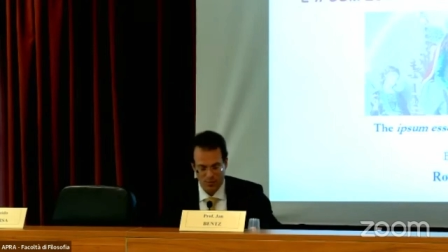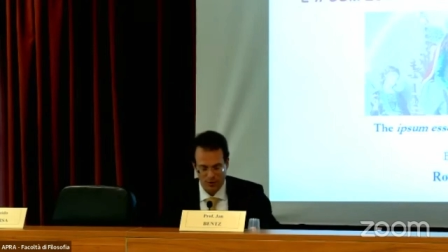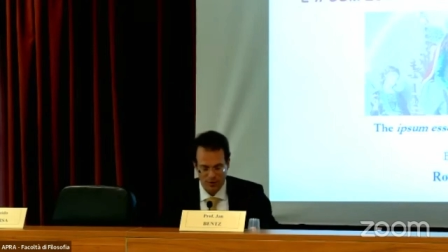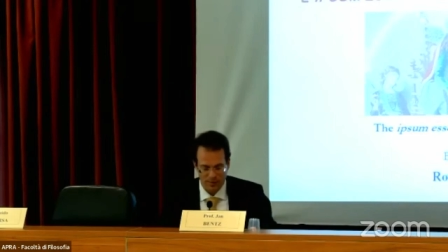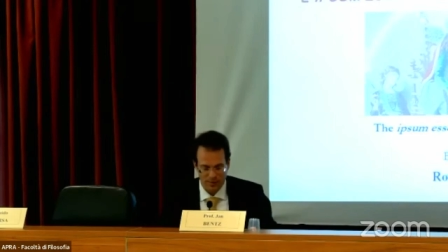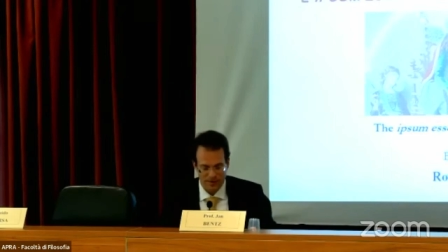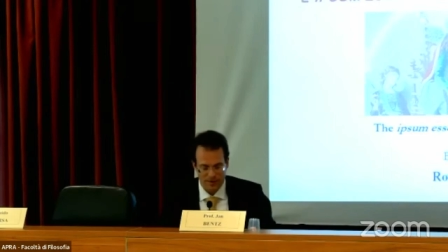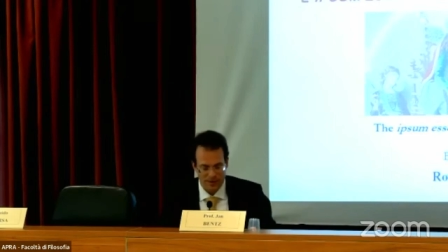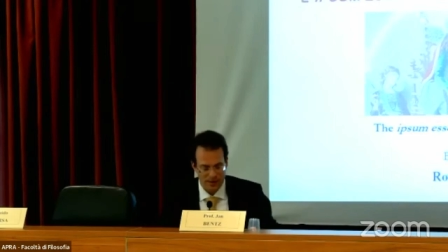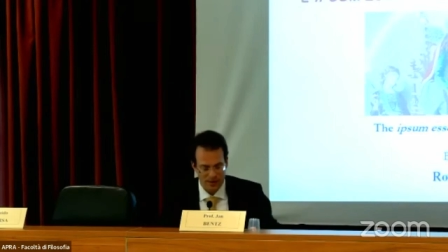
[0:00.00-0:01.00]

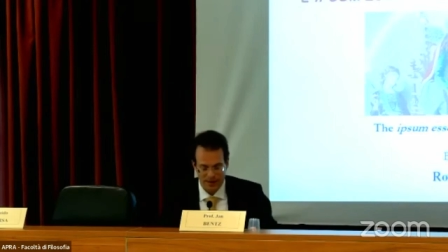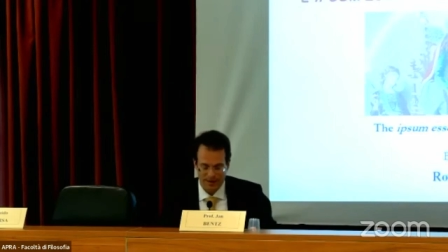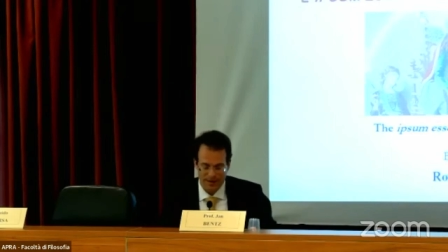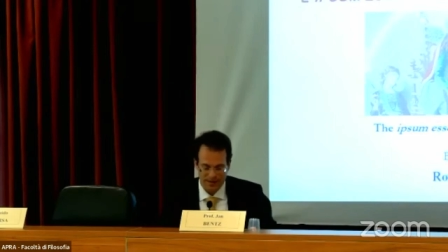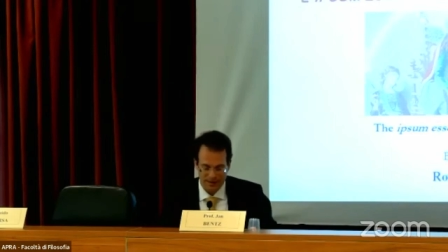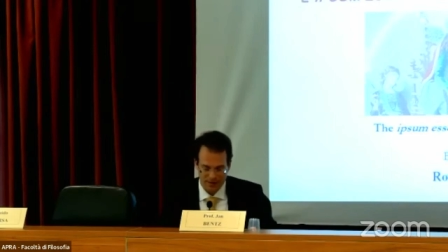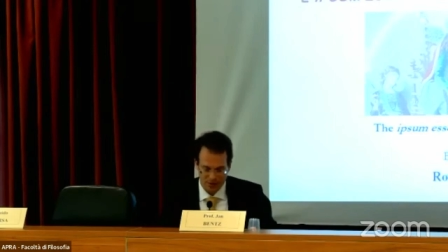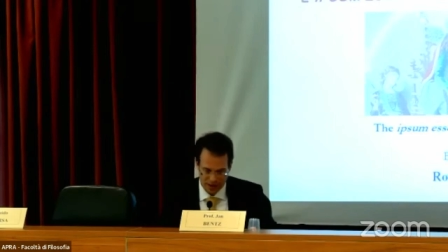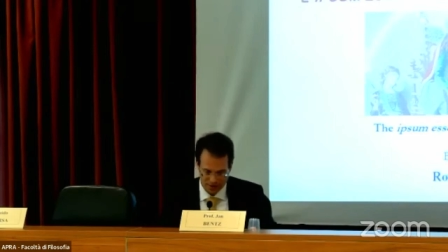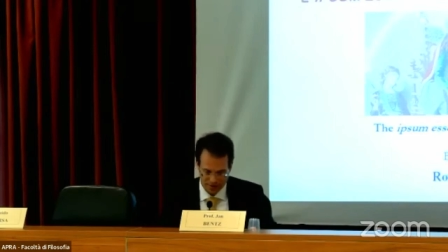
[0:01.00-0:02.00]
multiplicity is thus
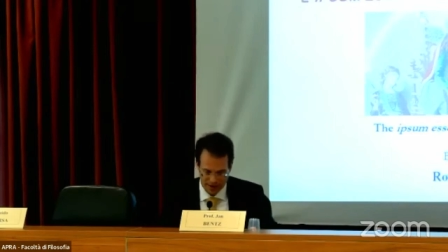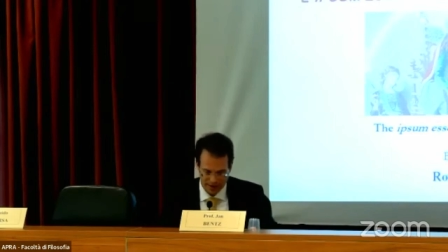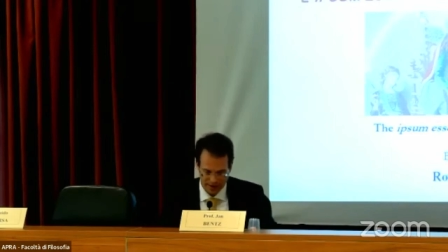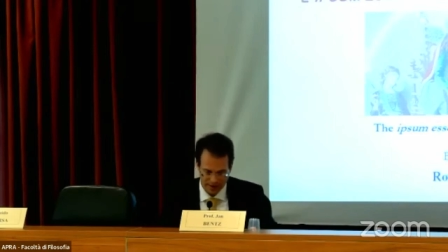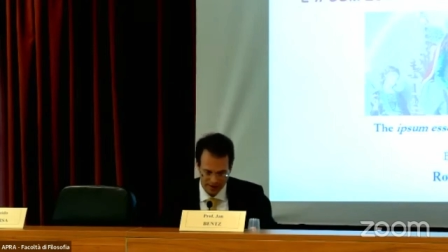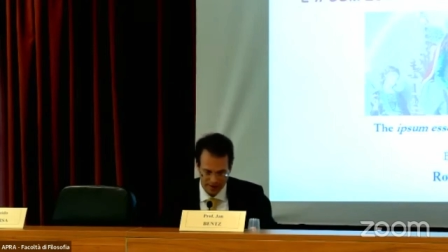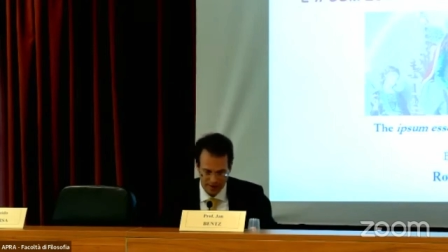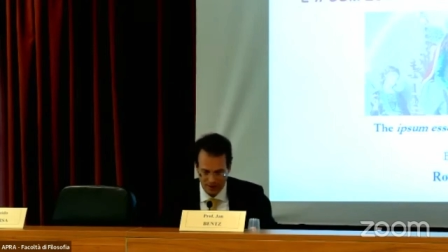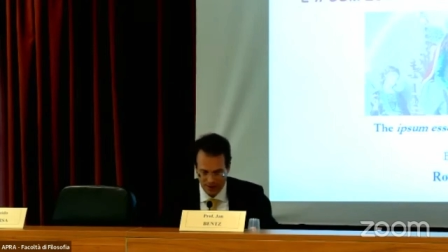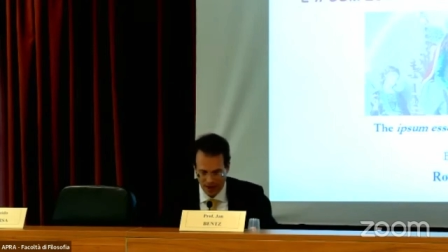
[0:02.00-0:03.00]
generated,
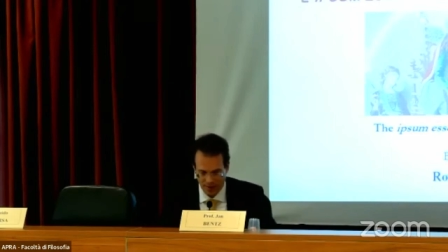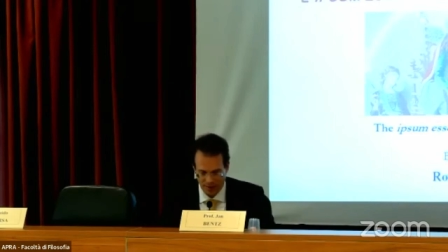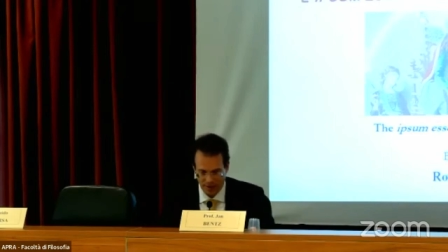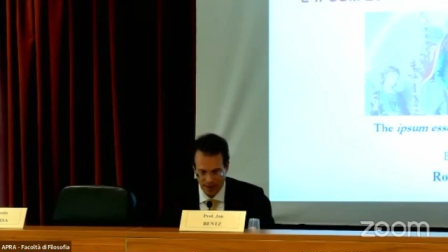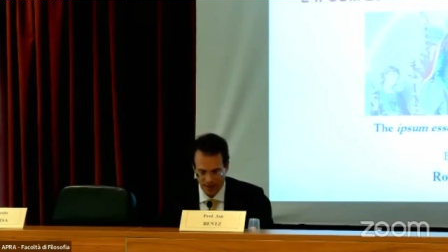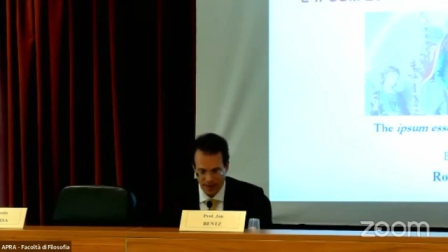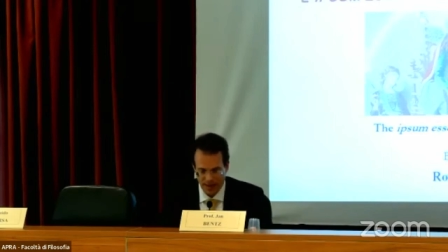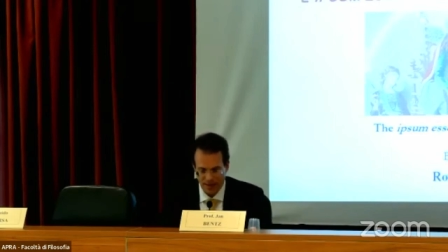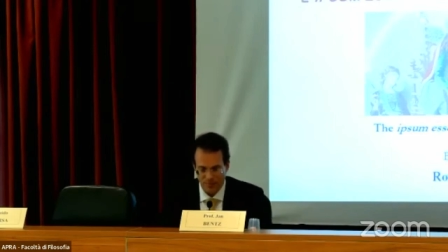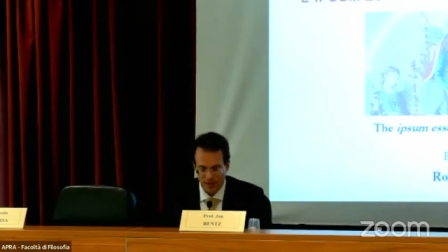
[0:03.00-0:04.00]
since common being,
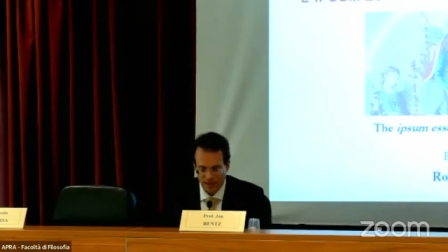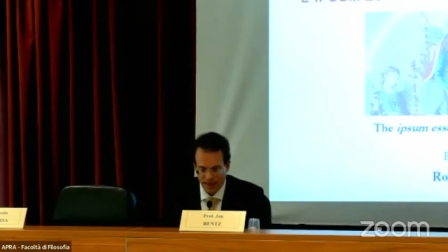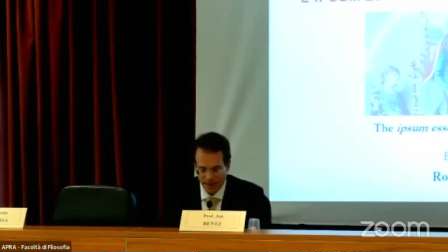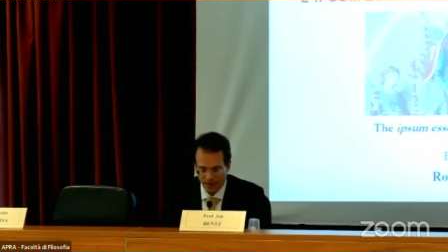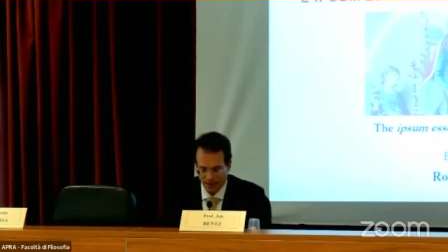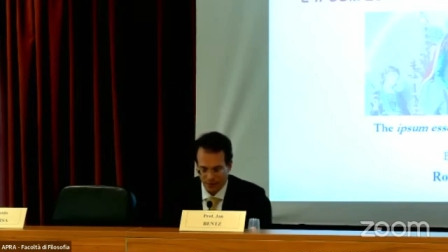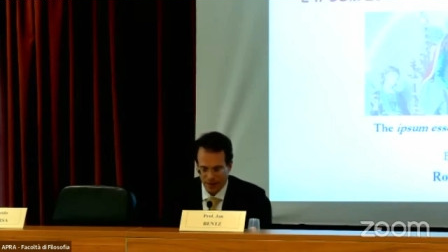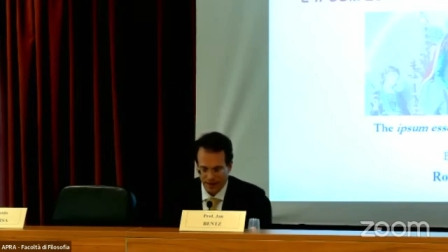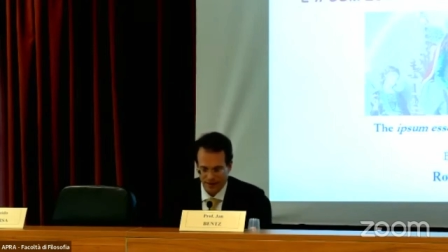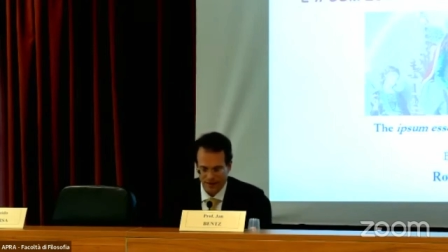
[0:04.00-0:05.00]
mediated
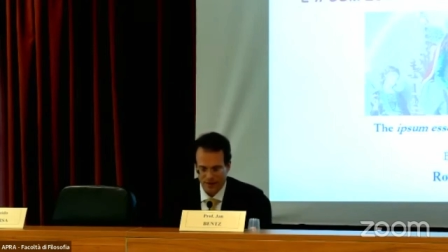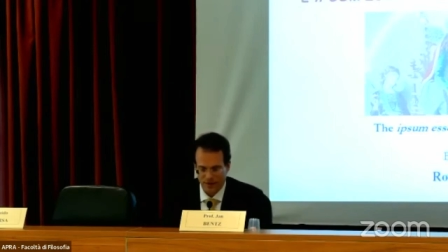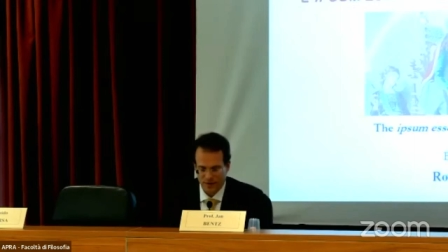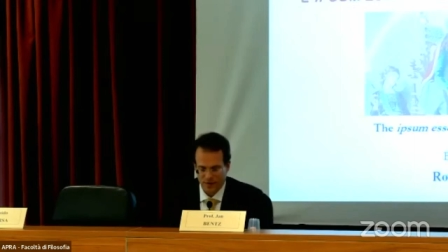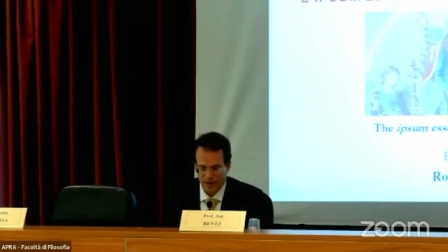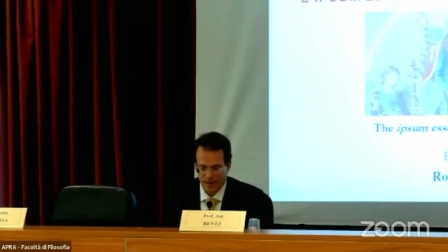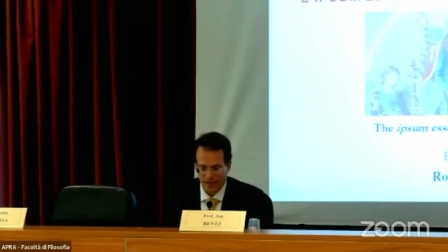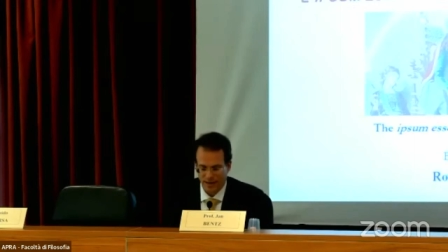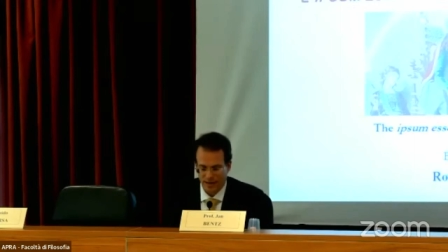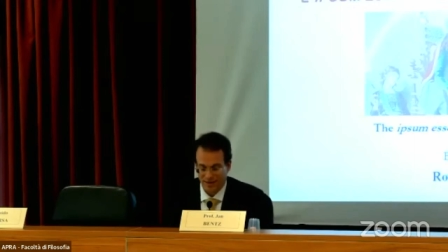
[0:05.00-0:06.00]
through essence, that
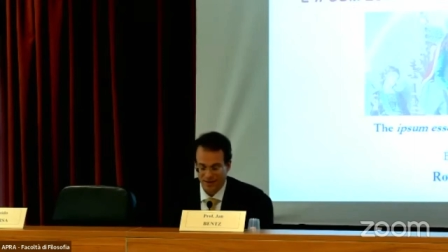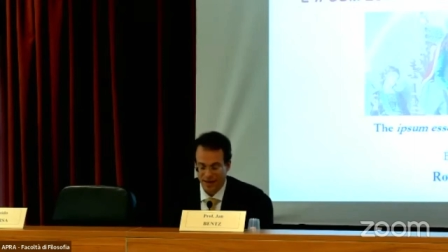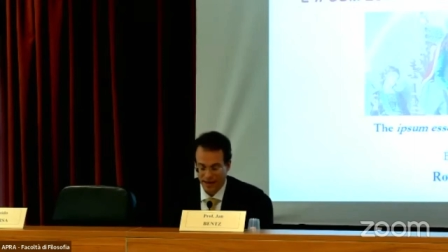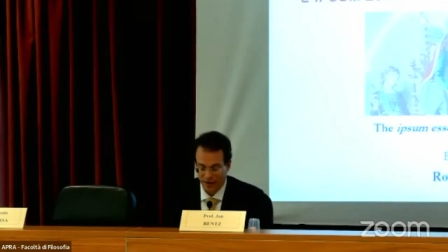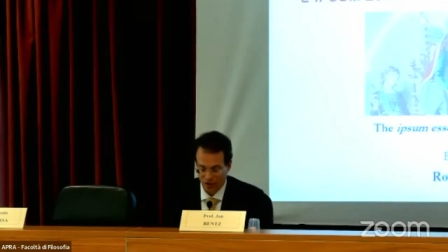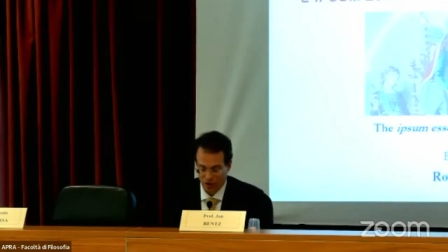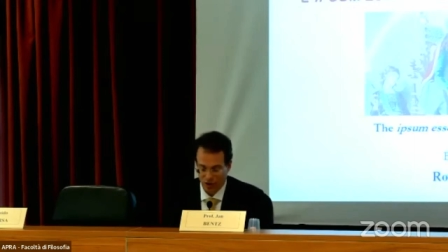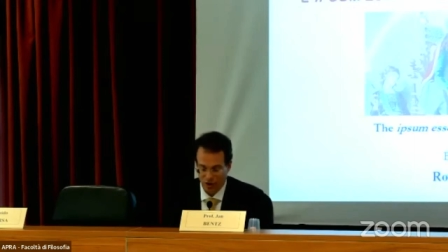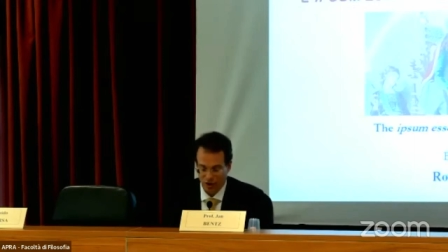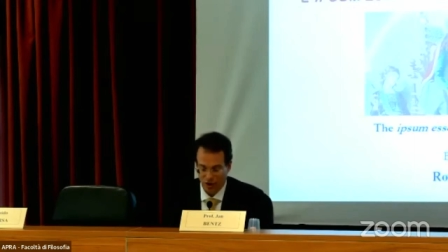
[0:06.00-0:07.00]
is its
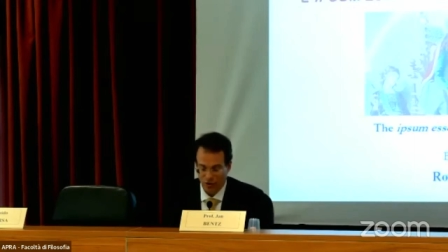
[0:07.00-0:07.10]
nature,